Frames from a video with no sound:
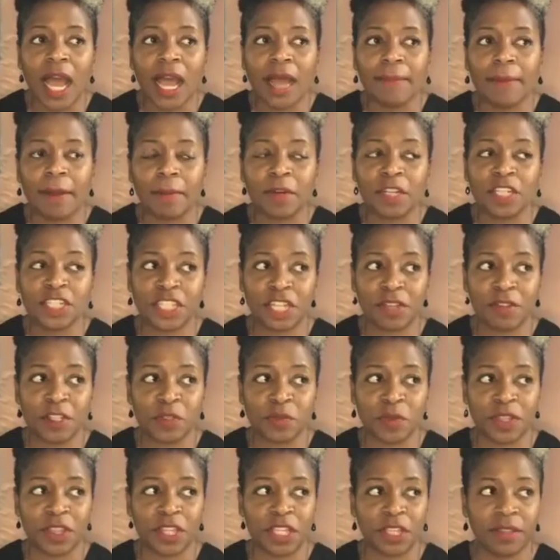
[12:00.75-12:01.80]
going to share this
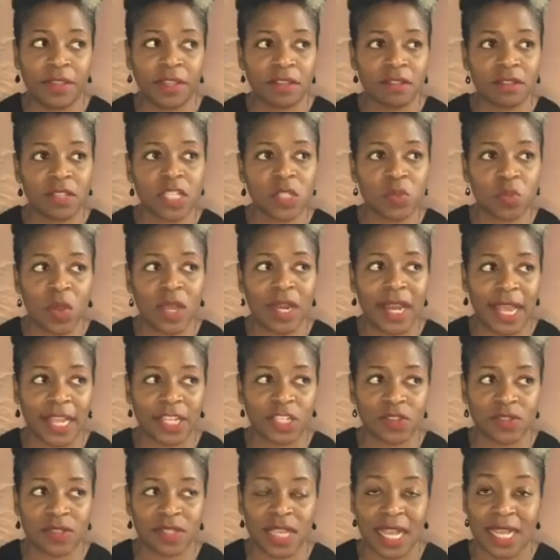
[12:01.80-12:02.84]
with you. There's this one
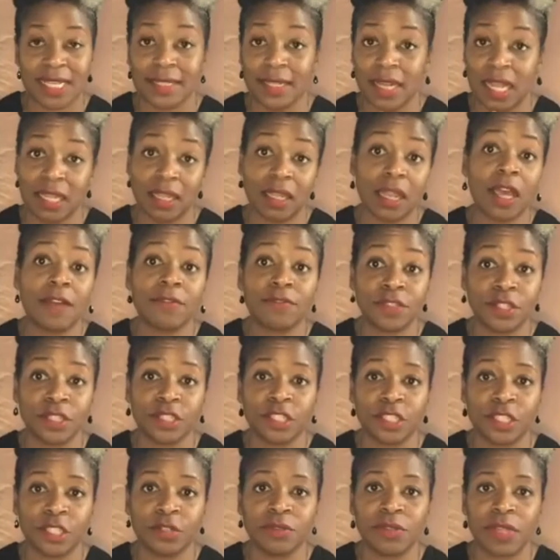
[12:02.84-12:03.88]
exercise that I love to
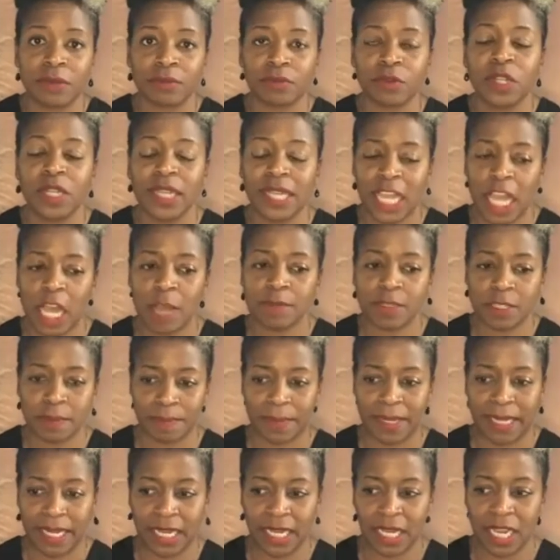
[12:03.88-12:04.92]
do that really helps
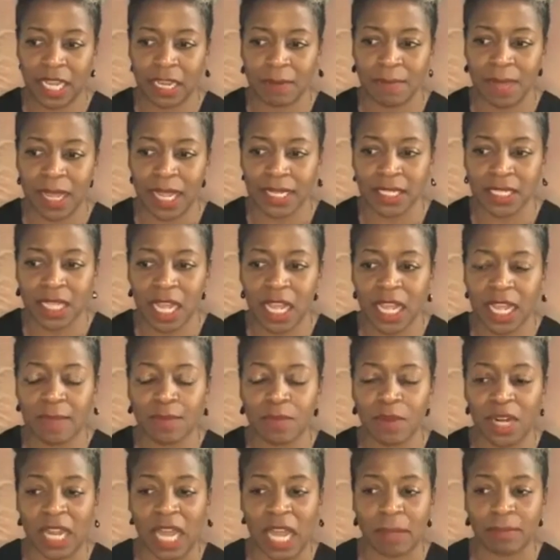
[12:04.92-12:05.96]
me in my time
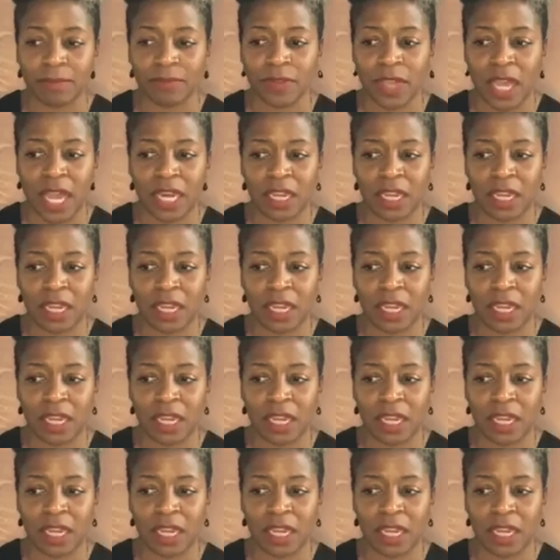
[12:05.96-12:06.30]
when I'm